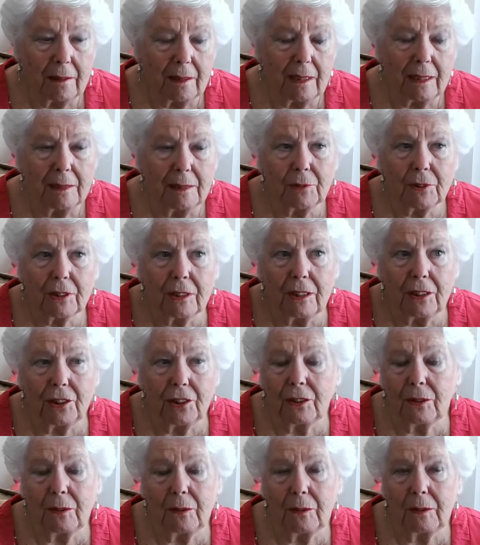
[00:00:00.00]
I was going to
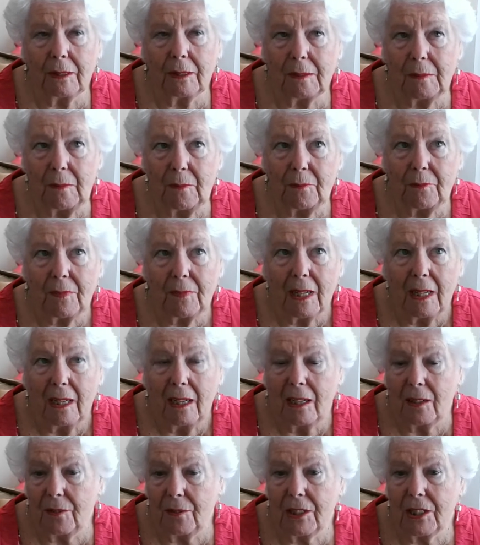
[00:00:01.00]
do a
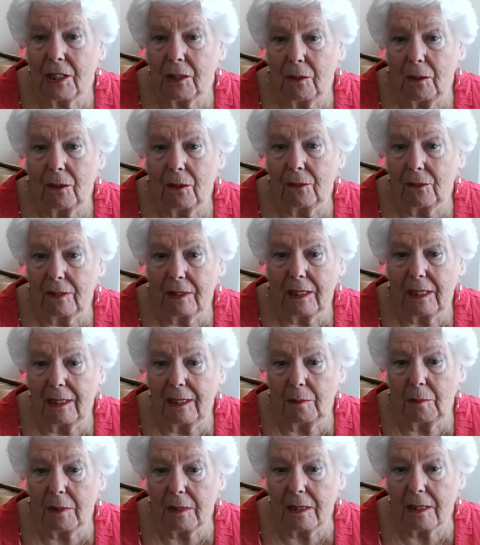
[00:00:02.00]
video on the
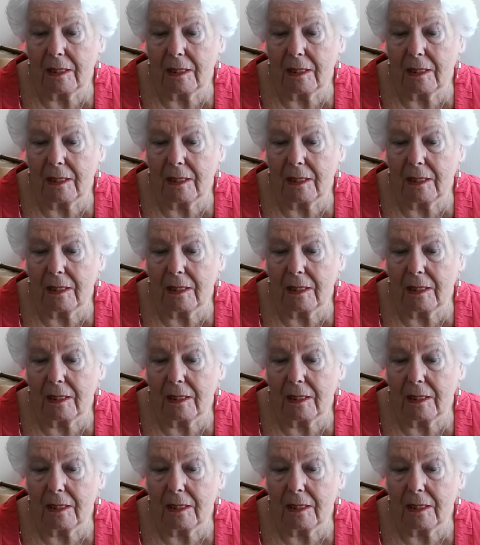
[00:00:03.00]
elements.